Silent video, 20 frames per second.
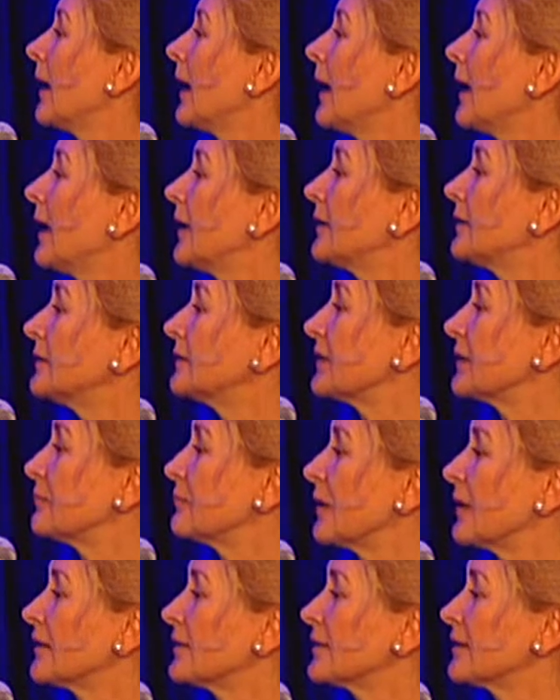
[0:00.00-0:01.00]
and
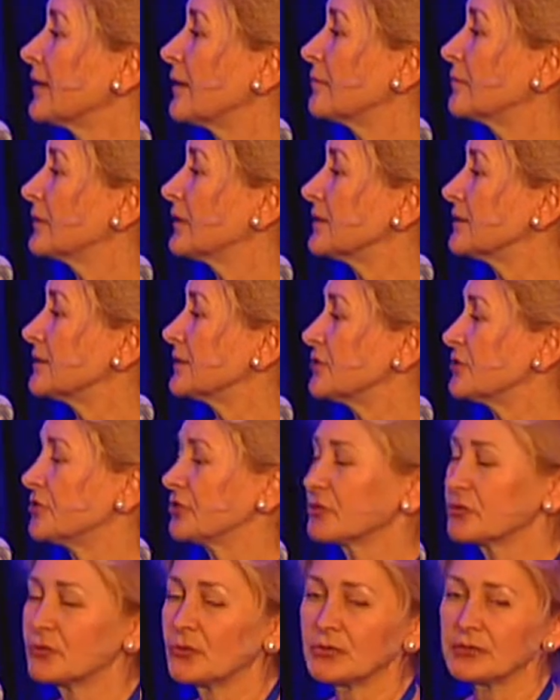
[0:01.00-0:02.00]
among them is a
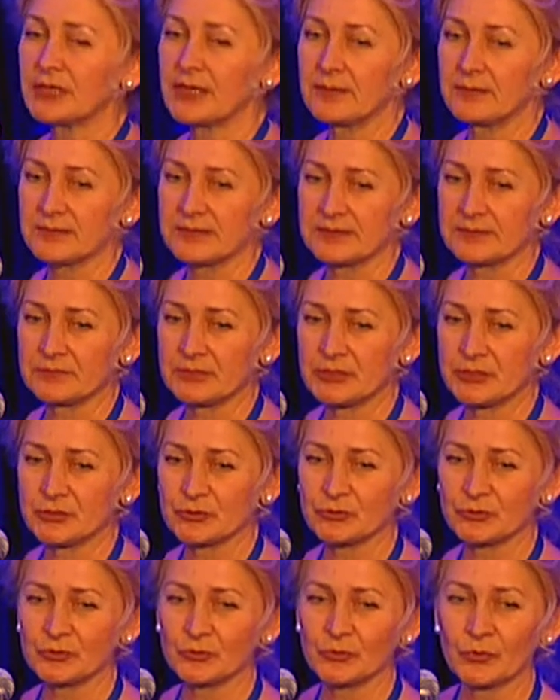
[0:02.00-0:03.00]
gene called
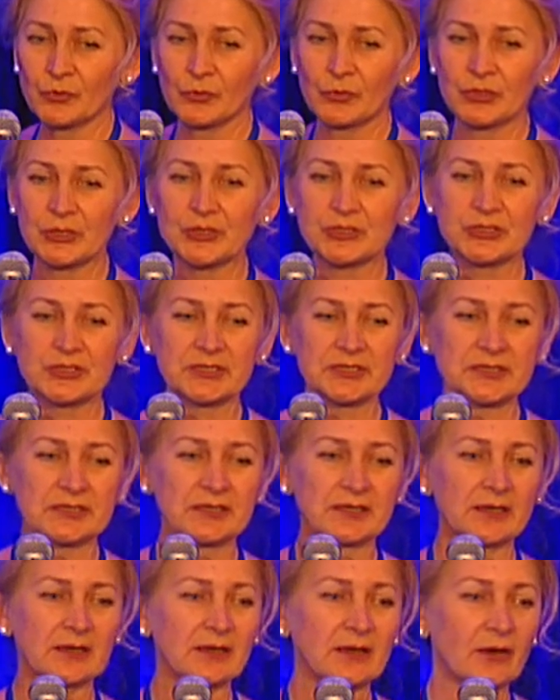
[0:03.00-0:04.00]
MDM2, which is
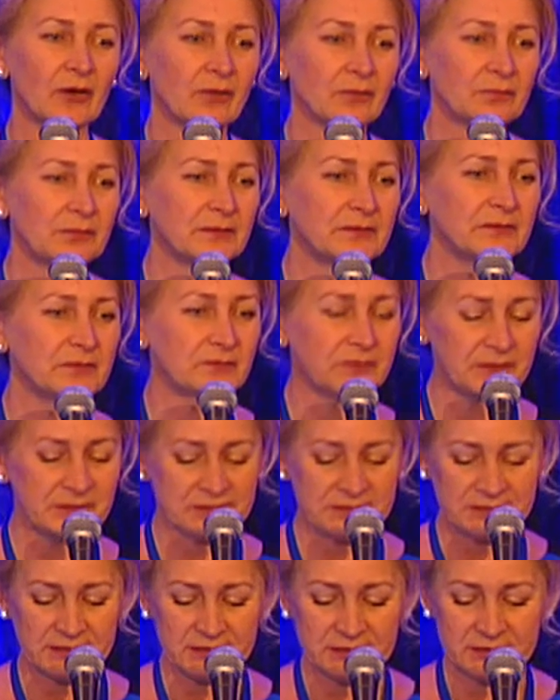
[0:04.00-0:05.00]
the
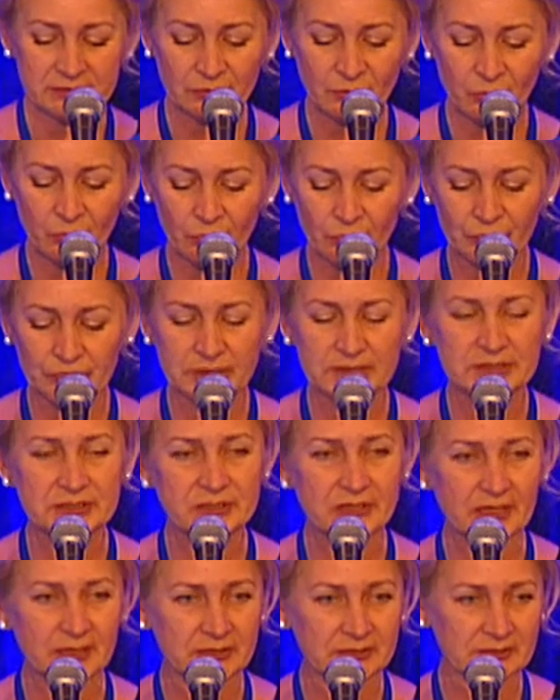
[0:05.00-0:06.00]
P53C's own
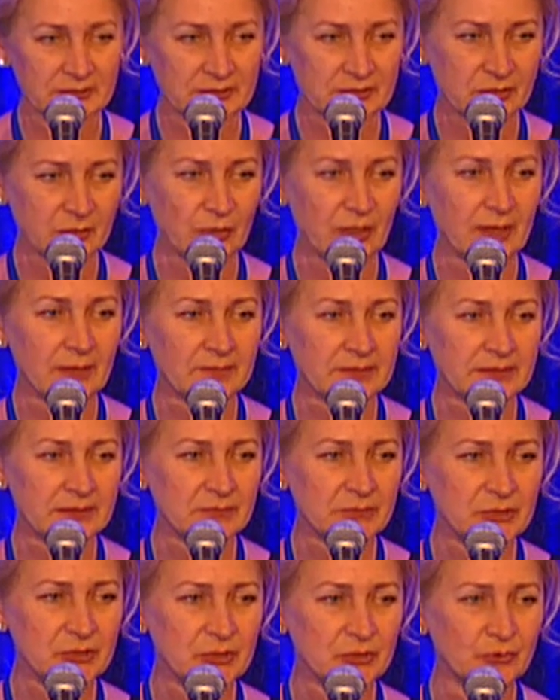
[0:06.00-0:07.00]
destructor. So
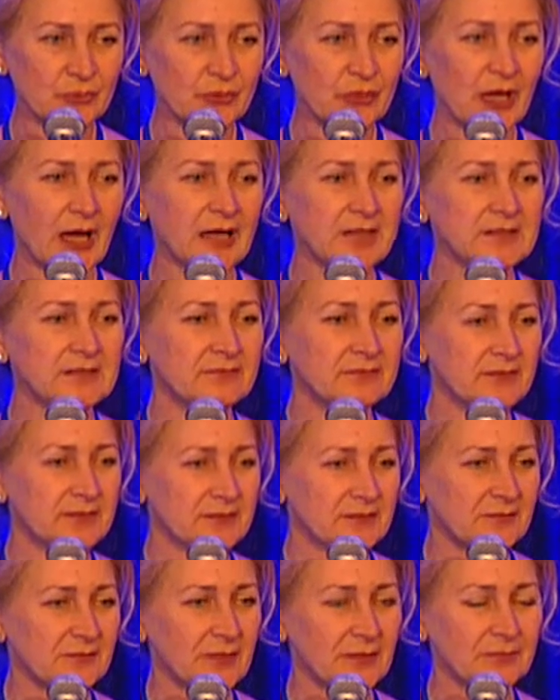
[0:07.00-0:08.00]
MDM2,
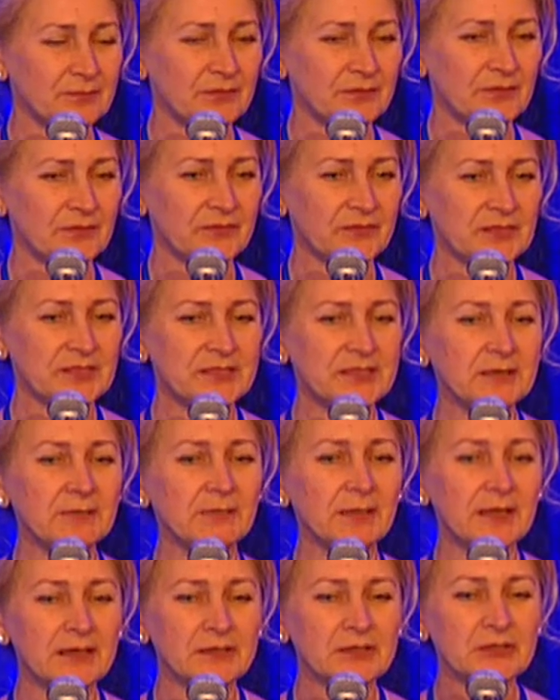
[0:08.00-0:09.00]
activated by P53C,
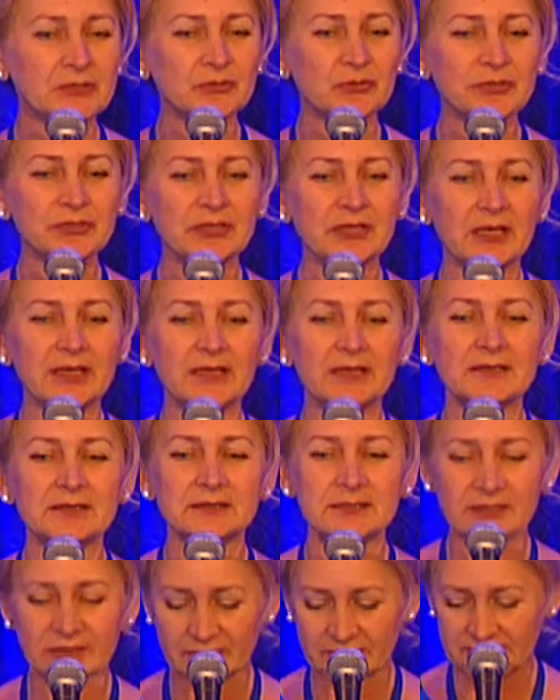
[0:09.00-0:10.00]
binds to it and
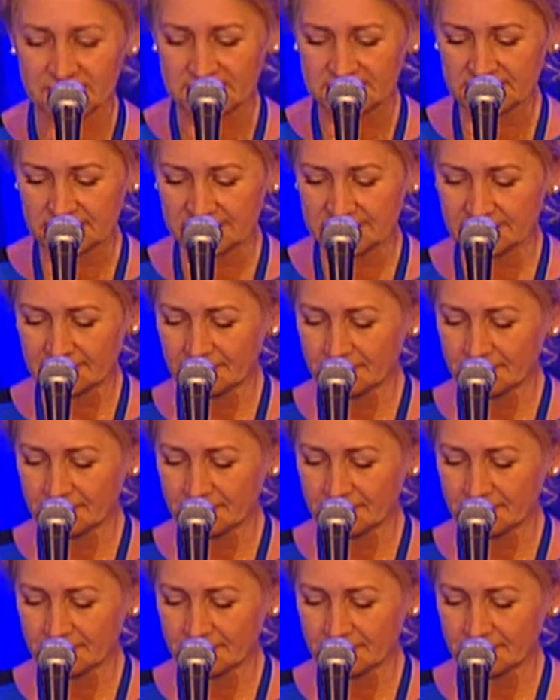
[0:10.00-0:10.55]
degrades it.